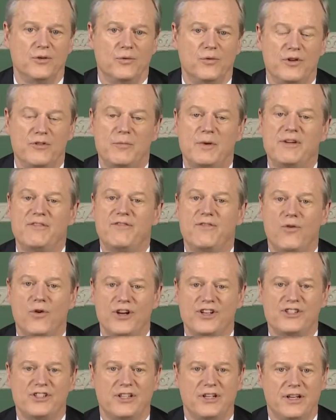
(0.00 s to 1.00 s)
We've been
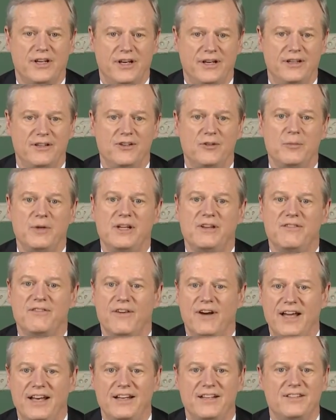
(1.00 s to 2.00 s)
fortunate to be
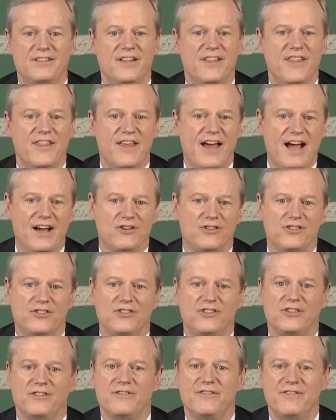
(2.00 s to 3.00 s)
invited to
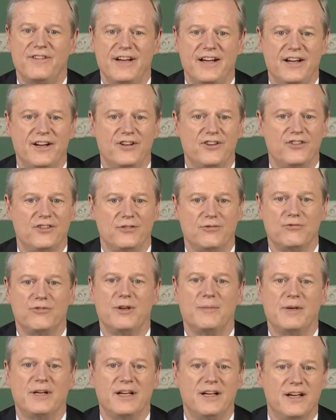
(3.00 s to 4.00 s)
thousands of fairs,
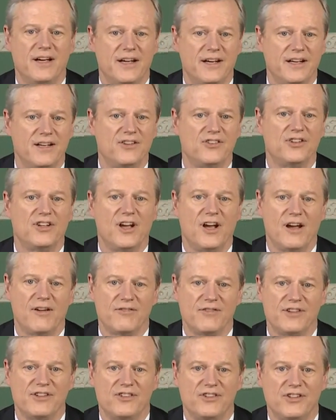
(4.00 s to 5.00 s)
ribbon cuttings,
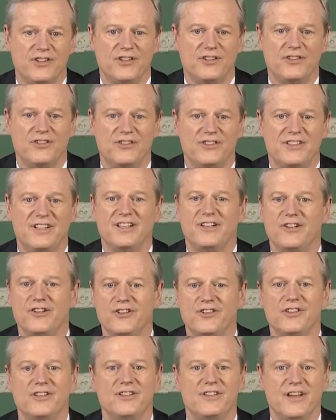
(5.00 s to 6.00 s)
conferences,
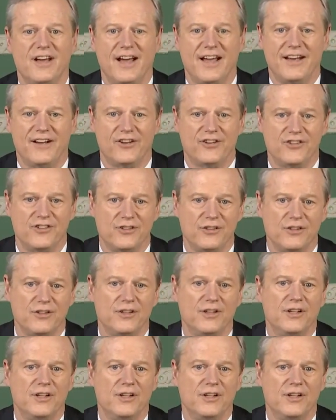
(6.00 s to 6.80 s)
dinners, and diners.